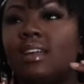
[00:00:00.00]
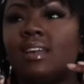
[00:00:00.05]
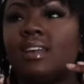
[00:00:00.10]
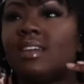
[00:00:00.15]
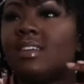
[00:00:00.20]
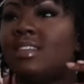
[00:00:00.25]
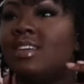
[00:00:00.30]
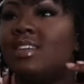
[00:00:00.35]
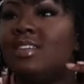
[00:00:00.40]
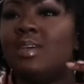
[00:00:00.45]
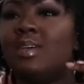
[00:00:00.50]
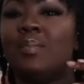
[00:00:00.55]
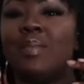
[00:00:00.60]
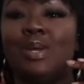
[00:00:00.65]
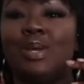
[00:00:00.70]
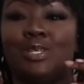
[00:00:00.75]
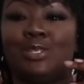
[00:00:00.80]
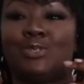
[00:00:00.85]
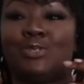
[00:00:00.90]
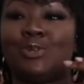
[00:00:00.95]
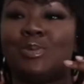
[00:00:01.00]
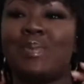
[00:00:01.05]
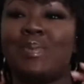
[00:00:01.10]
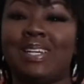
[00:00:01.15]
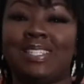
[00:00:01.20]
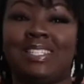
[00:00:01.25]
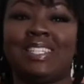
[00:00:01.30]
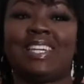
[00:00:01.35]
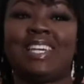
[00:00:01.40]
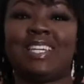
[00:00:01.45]
the most
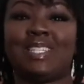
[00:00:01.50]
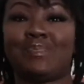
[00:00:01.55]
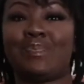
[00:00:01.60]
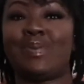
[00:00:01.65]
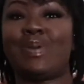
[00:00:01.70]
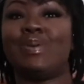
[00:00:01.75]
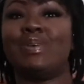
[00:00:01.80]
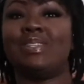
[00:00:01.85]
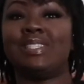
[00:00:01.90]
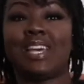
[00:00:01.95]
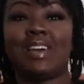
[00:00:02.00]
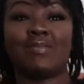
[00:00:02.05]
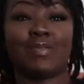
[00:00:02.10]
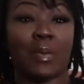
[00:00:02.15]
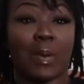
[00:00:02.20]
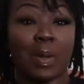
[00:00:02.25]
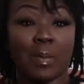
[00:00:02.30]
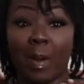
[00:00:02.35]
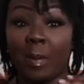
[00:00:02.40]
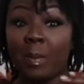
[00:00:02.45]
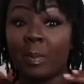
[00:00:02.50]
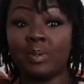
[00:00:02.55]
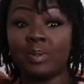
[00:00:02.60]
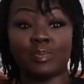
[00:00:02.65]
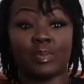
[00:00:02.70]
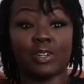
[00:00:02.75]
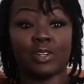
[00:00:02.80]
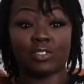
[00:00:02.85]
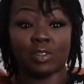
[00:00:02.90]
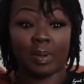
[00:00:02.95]
traumatic experience ever when my mum was
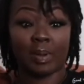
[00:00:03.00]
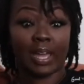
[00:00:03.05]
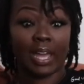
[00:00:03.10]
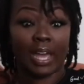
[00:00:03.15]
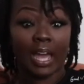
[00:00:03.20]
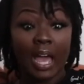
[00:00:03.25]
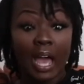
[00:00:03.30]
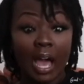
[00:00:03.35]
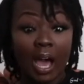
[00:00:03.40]
blow drying my hair.